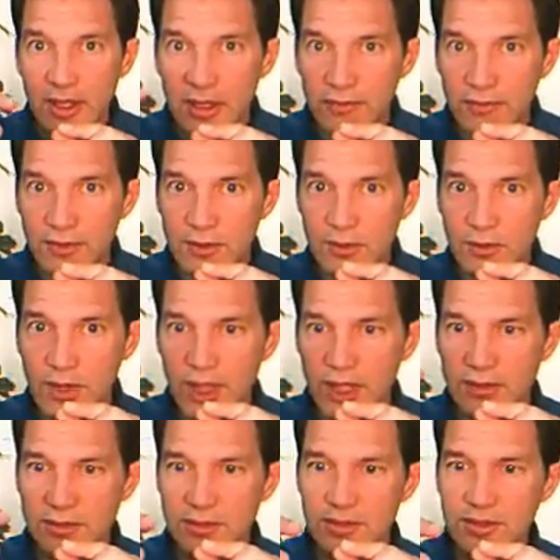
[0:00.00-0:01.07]
If you
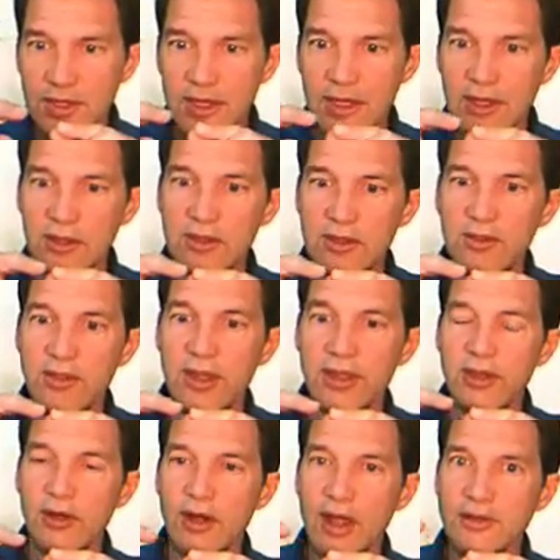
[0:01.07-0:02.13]
can see
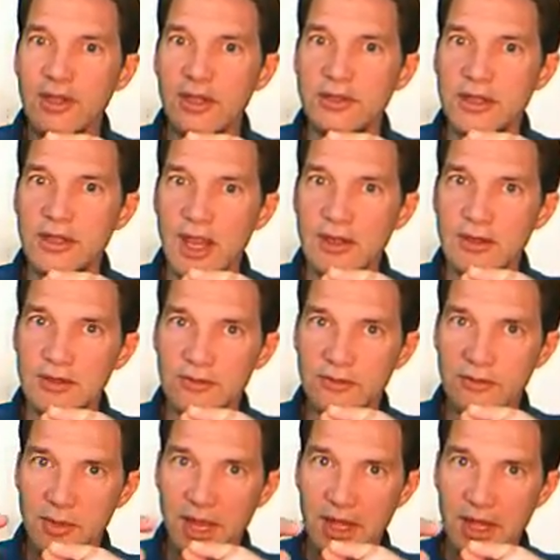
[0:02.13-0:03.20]
that your eyesight changes
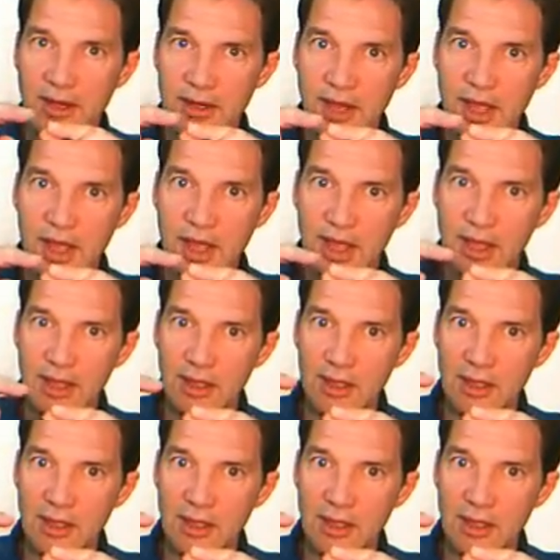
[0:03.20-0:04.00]
from day to day,